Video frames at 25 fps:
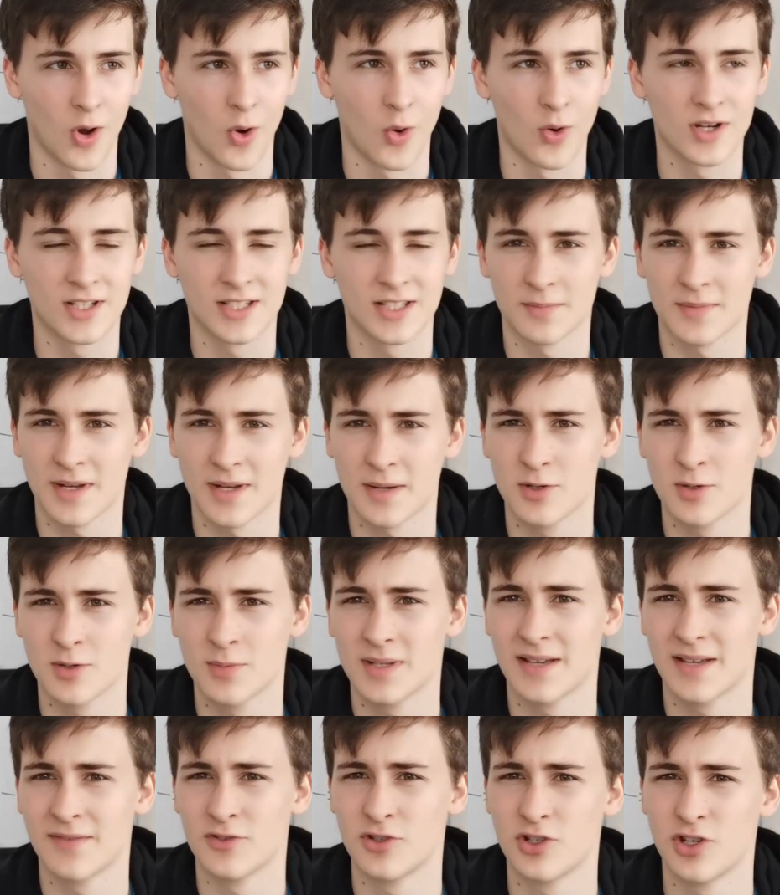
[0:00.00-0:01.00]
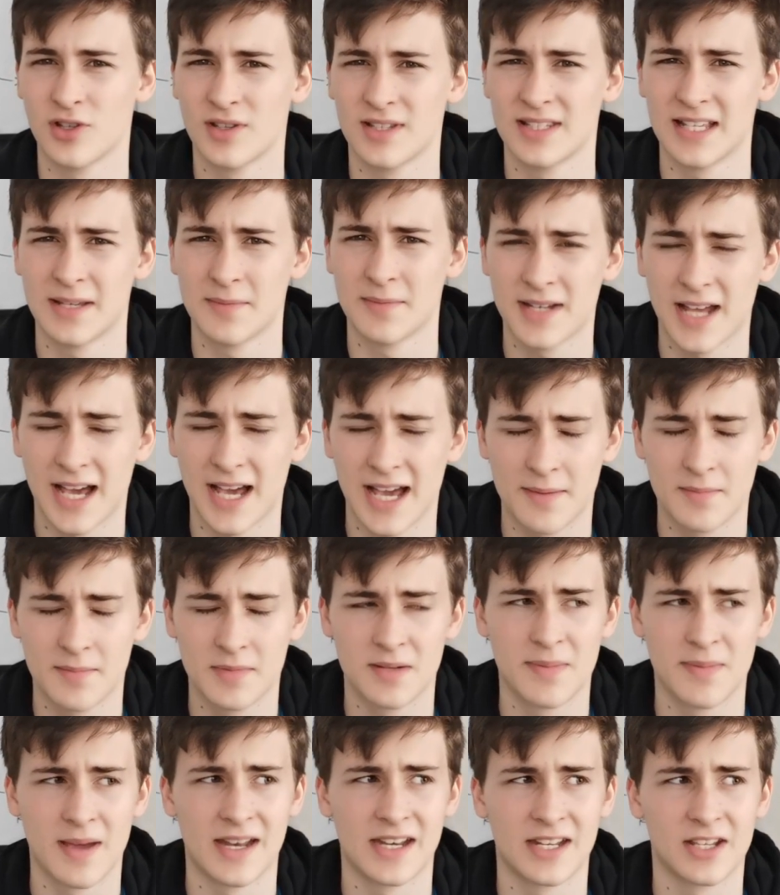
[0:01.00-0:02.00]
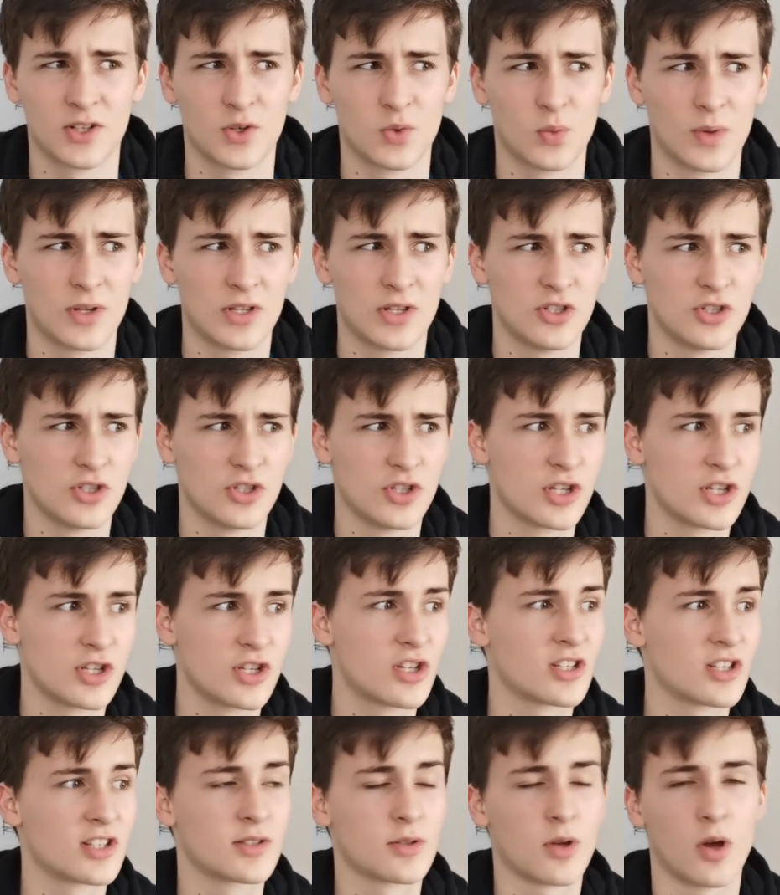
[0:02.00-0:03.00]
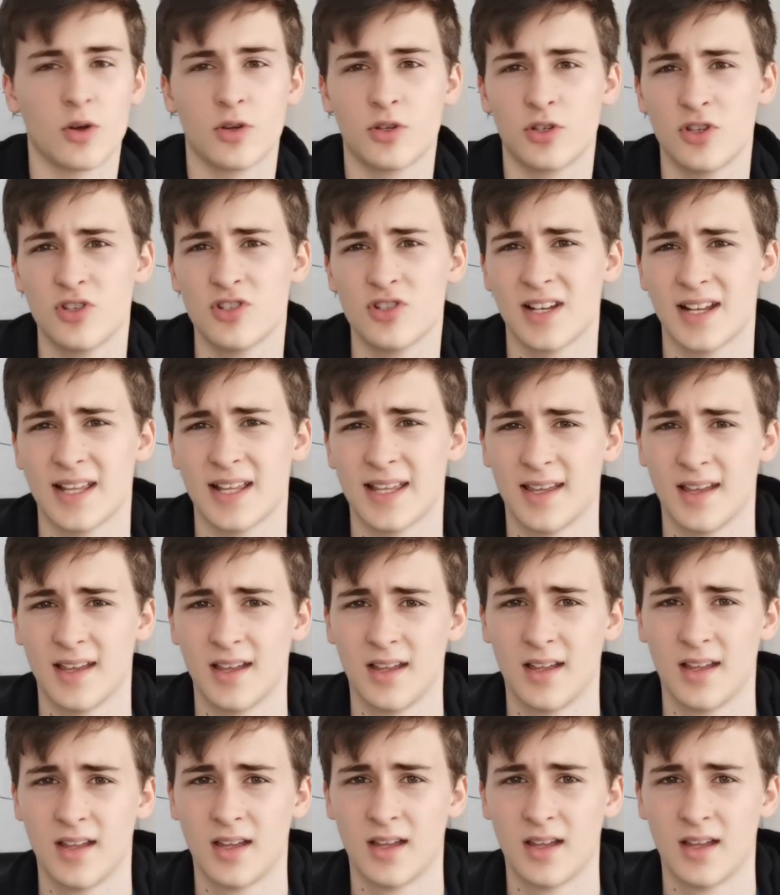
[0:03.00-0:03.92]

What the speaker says: or sometimes you'll be given two at the same time depending on when you do it, because usually